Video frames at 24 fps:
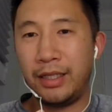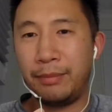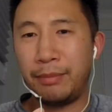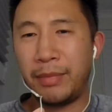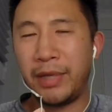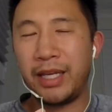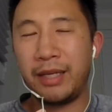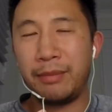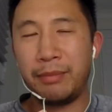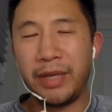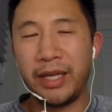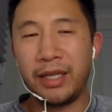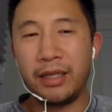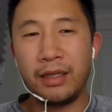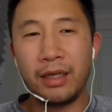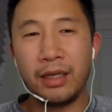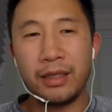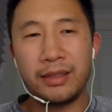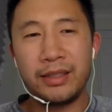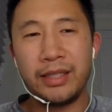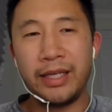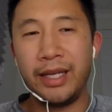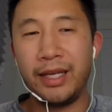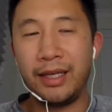And my
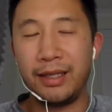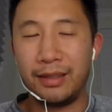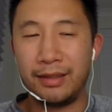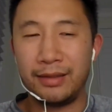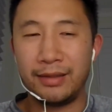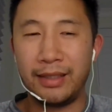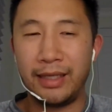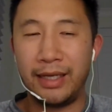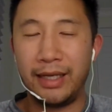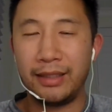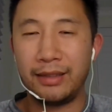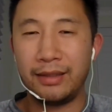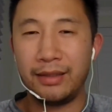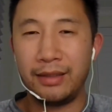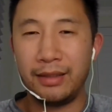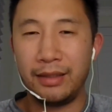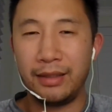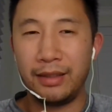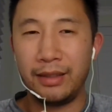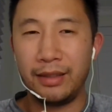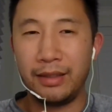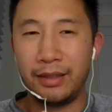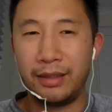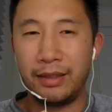gut take is that
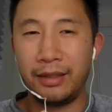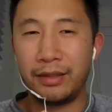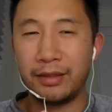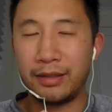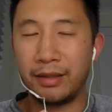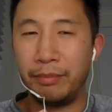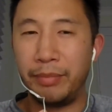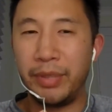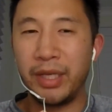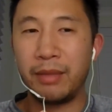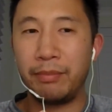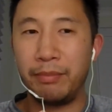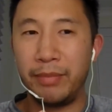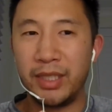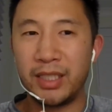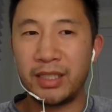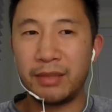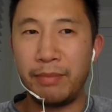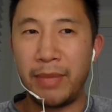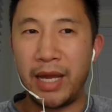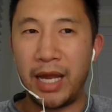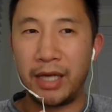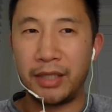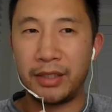there's a big
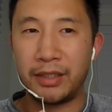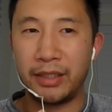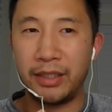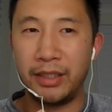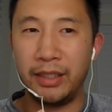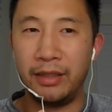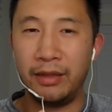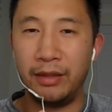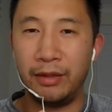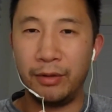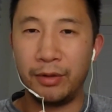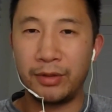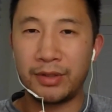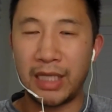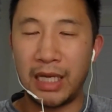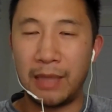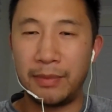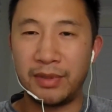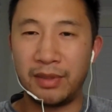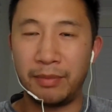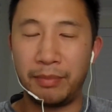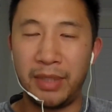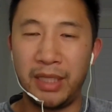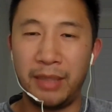mismatch in those
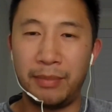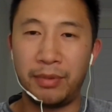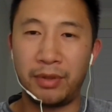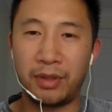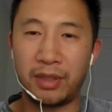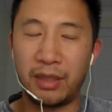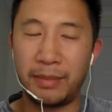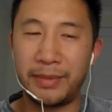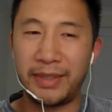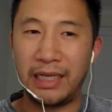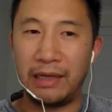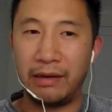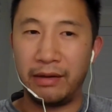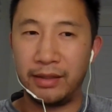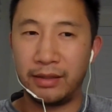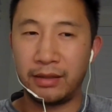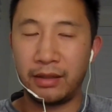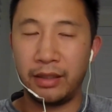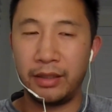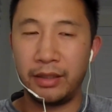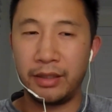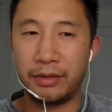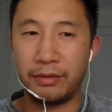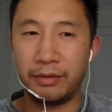types of people coming out of
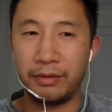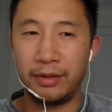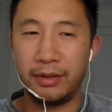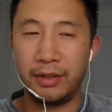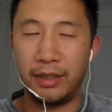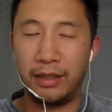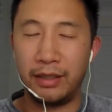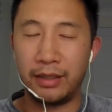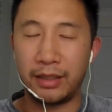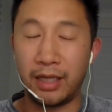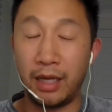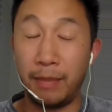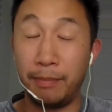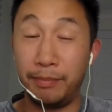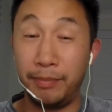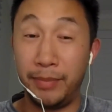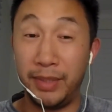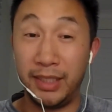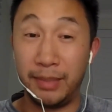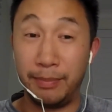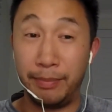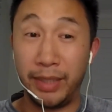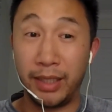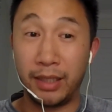these
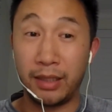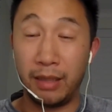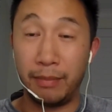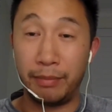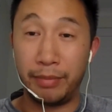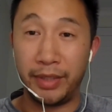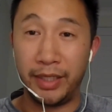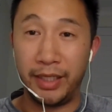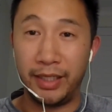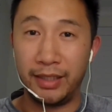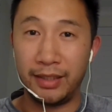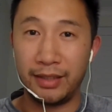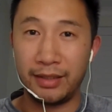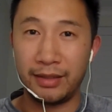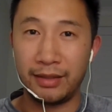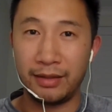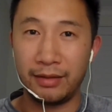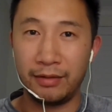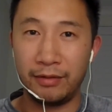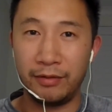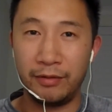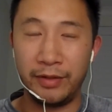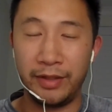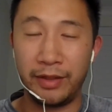these big
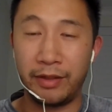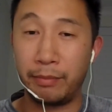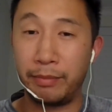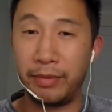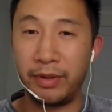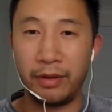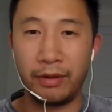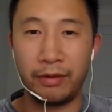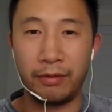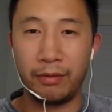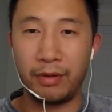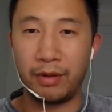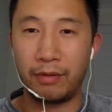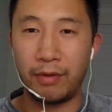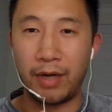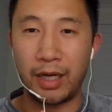companies who's either been through the